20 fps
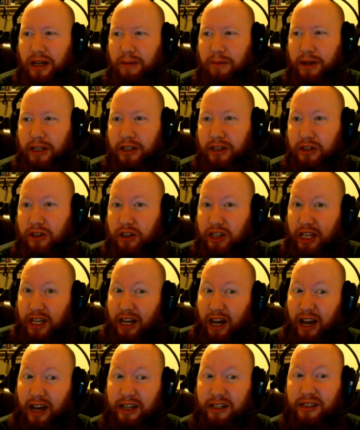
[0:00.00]
I mean, could they
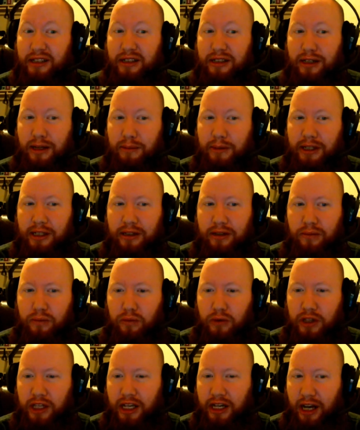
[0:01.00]
not? I mean,
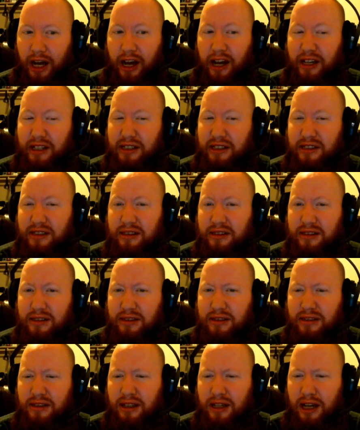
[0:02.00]
would they not?
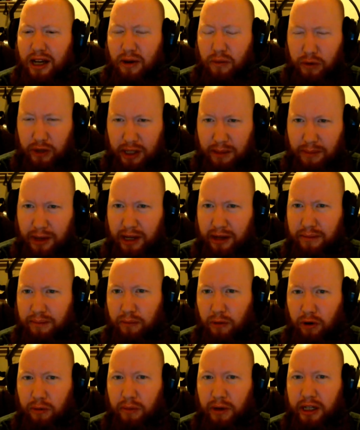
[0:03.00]
Would they make
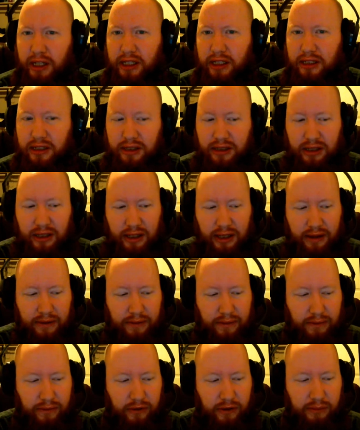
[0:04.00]
more money
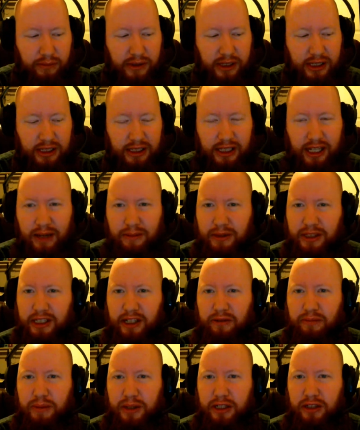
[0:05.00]
from the game
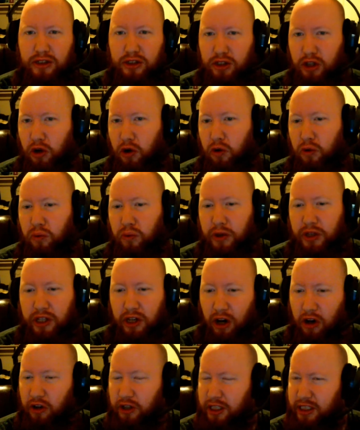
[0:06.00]
itself being sold with
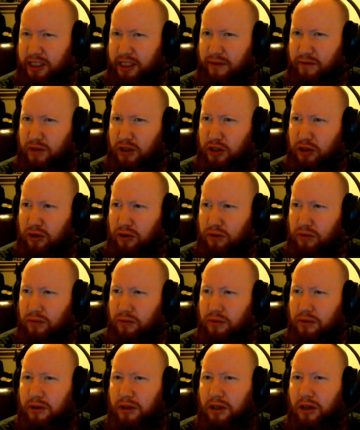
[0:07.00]
all this stuff
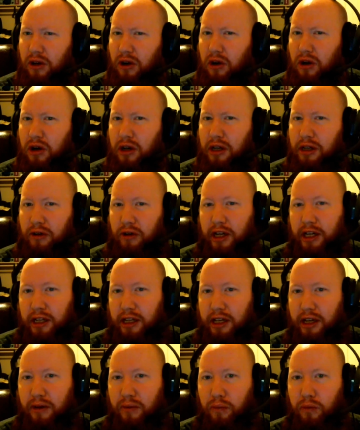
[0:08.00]
too? Granted,
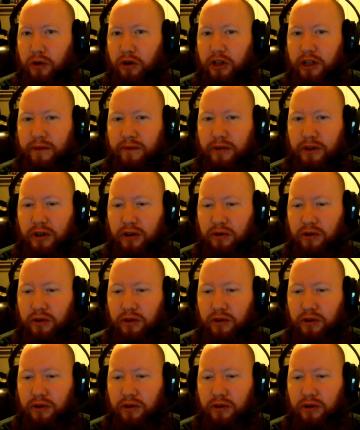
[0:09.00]
they would if